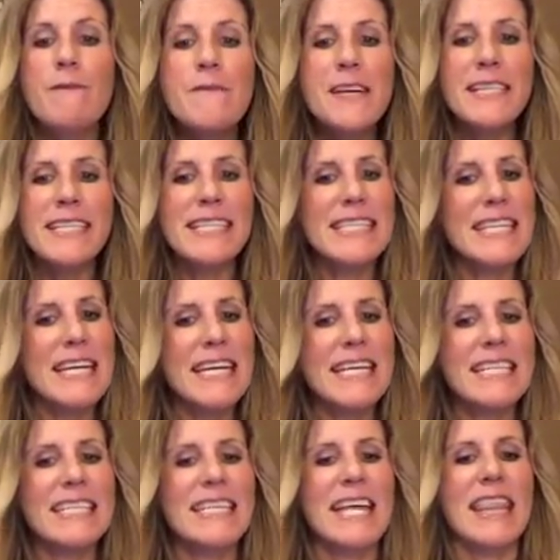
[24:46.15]
fizz
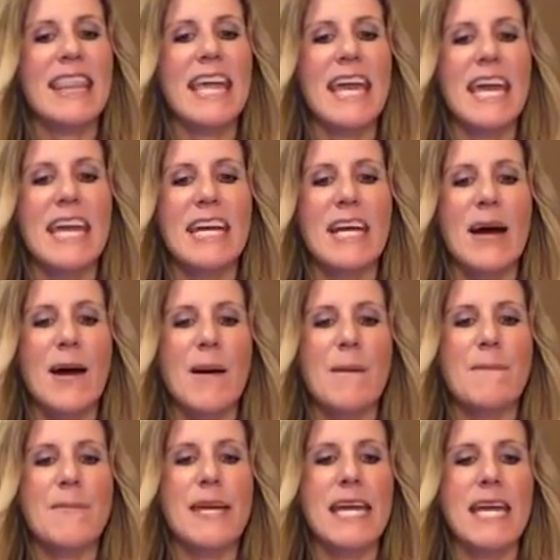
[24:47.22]
sticks. They
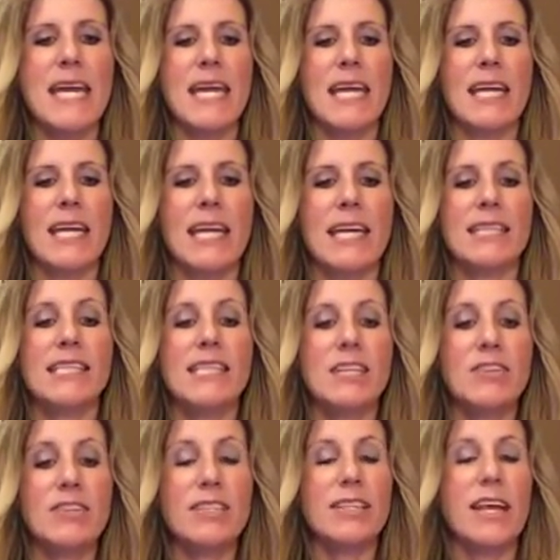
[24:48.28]
come in
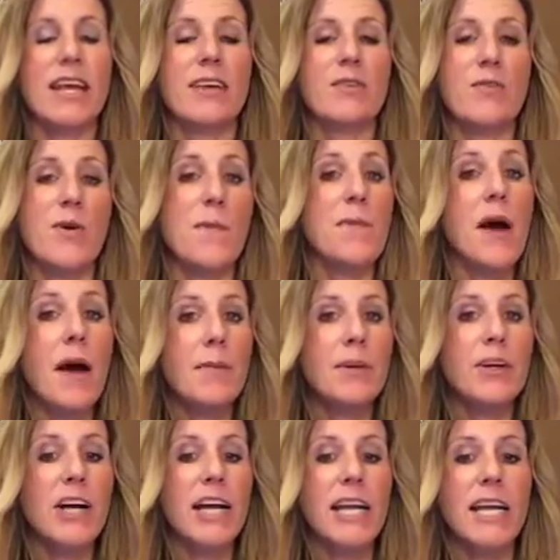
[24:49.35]
citrus and or
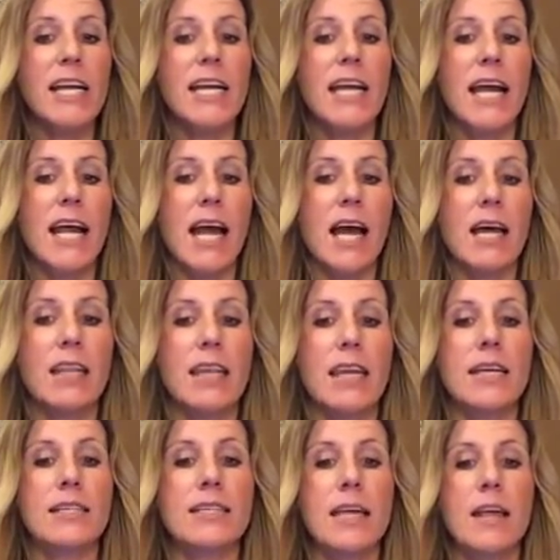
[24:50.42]
pomegranate, and they
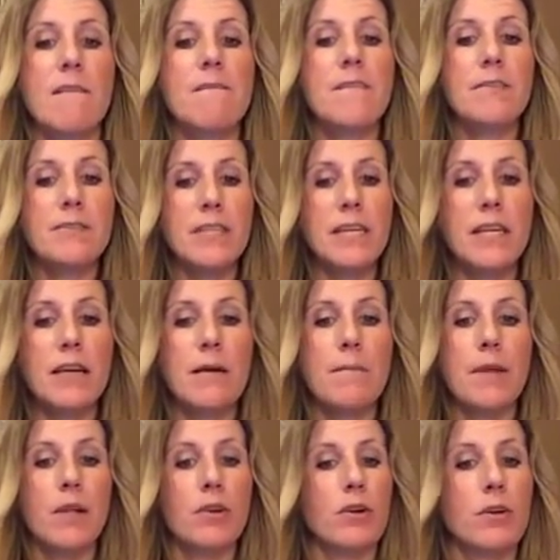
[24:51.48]
contain 50
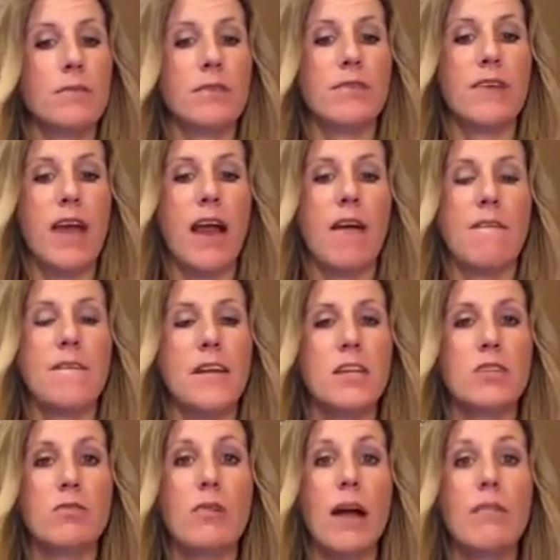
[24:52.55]
milligrams of caffeine
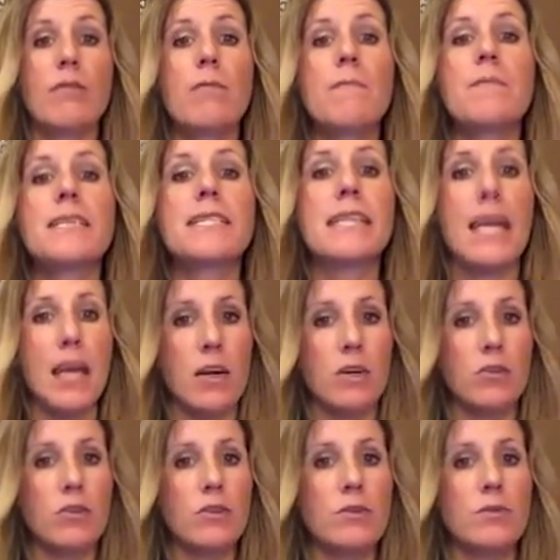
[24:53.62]
derived from
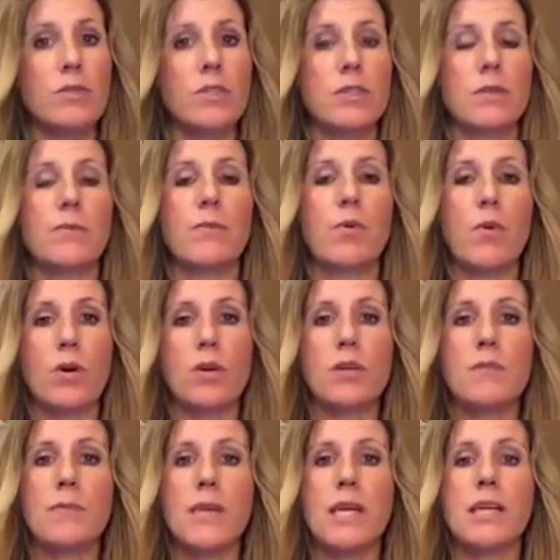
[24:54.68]
botanicals, which is
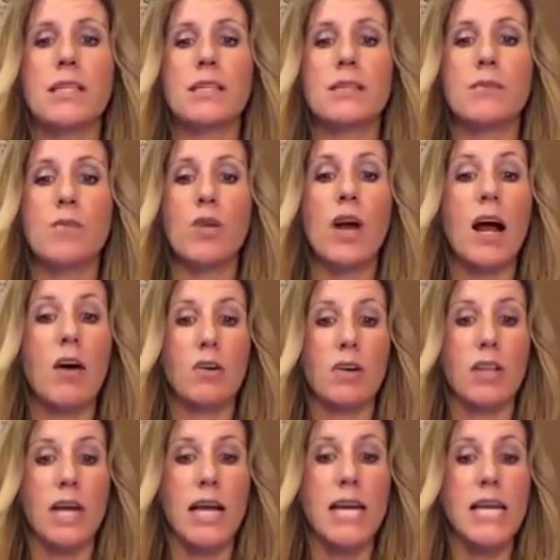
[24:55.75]
important because it's more
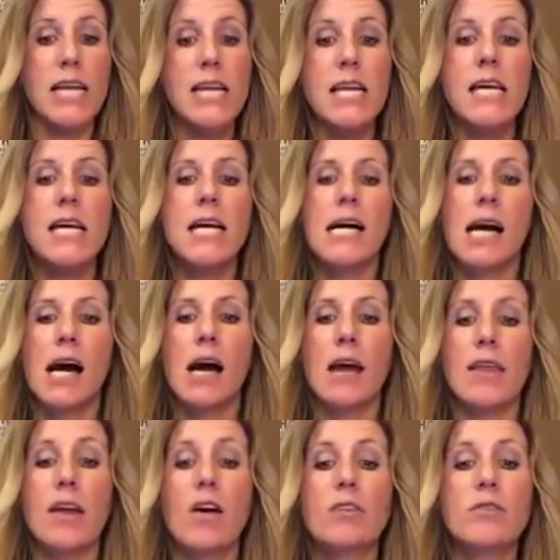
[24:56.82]
alkalining.
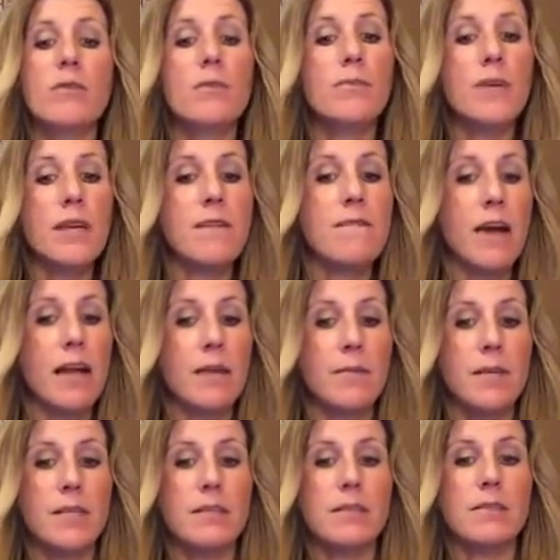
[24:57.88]
They also have B
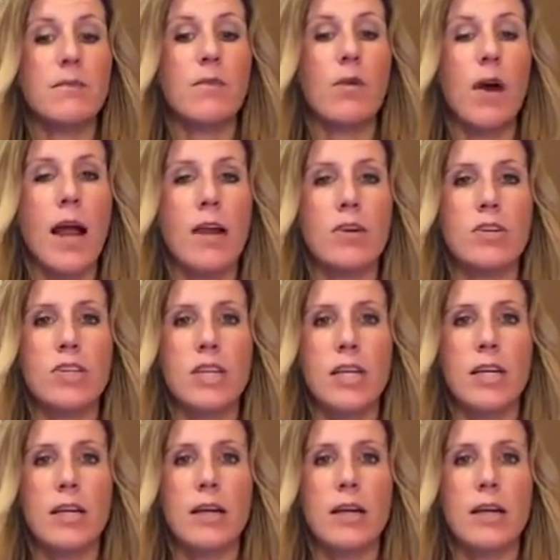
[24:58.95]
vitamins for energy